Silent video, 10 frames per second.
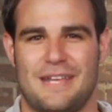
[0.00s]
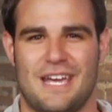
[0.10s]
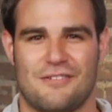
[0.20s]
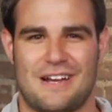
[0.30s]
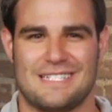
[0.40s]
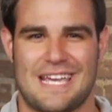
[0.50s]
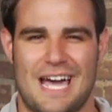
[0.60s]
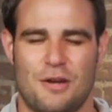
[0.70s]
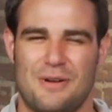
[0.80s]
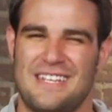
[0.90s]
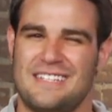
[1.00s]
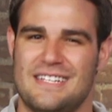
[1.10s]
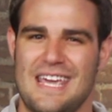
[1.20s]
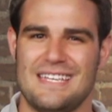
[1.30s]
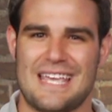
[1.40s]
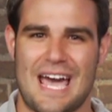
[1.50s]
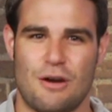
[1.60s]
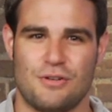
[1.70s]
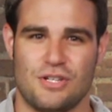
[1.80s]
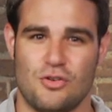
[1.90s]
Dan Graziano and in today's
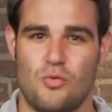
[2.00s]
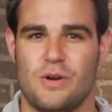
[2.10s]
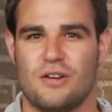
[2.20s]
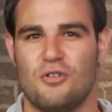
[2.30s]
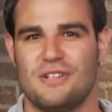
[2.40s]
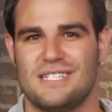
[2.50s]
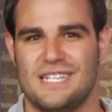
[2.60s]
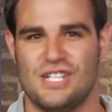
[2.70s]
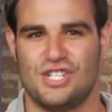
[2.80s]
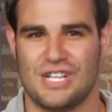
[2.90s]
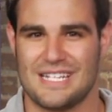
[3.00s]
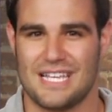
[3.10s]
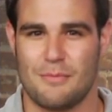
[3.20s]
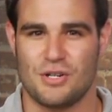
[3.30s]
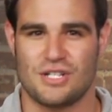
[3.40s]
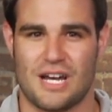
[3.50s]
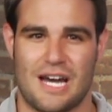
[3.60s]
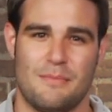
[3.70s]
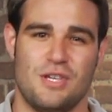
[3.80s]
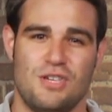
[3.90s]
how-to, we are going to see just how much
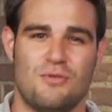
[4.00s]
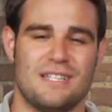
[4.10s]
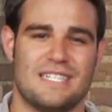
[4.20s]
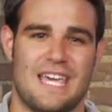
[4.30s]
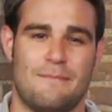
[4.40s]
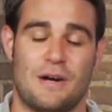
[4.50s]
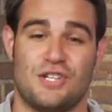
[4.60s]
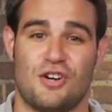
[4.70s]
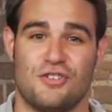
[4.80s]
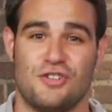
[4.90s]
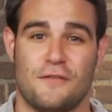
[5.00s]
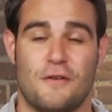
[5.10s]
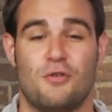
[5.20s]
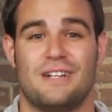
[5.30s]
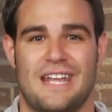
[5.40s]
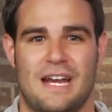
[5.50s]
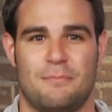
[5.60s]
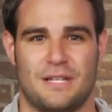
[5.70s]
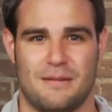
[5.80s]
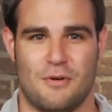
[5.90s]
time you can save by charging your phone in
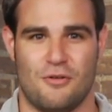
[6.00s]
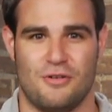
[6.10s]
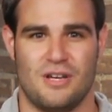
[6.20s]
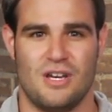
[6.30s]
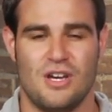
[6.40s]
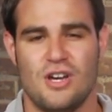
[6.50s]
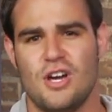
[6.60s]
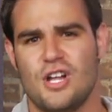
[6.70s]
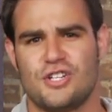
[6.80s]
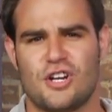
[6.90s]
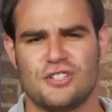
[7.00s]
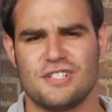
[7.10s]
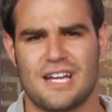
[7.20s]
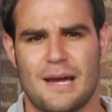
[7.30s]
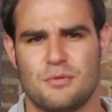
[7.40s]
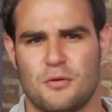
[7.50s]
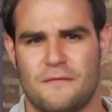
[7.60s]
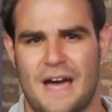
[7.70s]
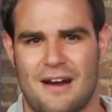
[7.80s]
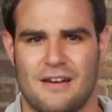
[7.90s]
airplane mode. Charging times will
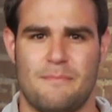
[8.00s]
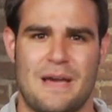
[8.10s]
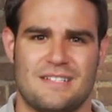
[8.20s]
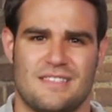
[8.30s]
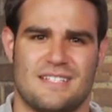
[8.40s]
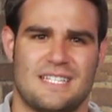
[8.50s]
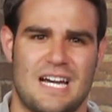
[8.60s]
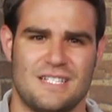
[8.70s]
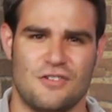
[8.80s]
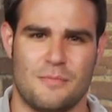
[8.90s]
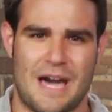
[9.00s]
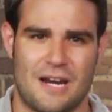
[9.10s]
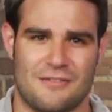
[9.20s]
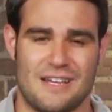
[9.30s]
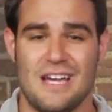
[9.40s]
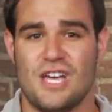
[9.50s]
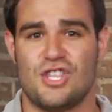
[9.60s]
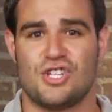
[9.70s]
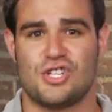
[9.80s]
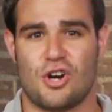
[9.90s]
vary based on the size of your battery,
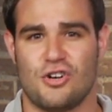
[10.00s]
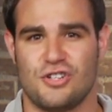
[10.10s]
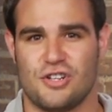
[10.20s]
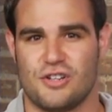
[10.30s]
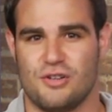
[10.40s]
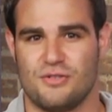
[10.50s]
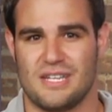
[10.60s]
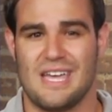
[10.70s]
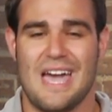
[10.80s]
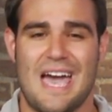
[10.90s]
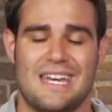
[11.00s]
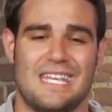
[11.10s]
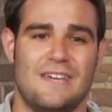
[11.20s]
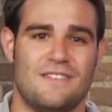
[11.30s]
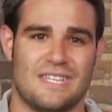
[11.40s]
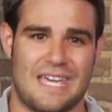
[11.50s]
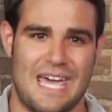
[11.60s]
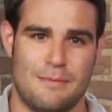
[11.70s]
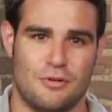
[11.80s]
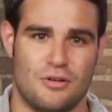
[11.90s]
the charger you're using, and even the
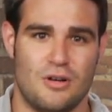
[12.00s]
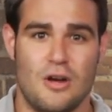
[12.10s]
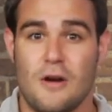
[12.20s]
cable.